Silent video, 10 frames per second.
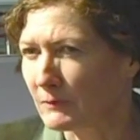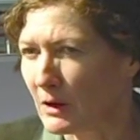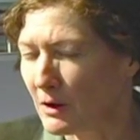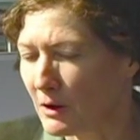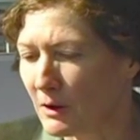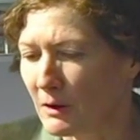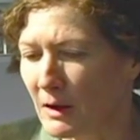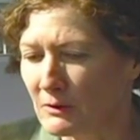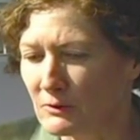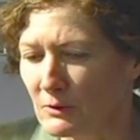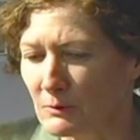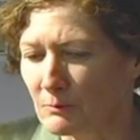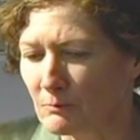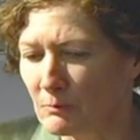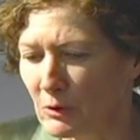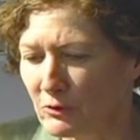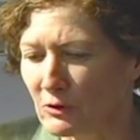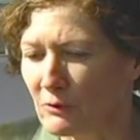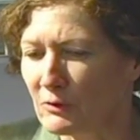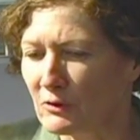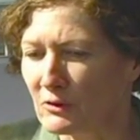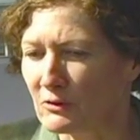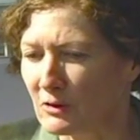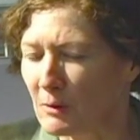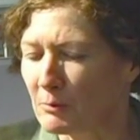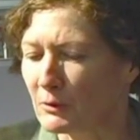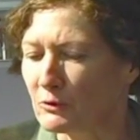The most obvious example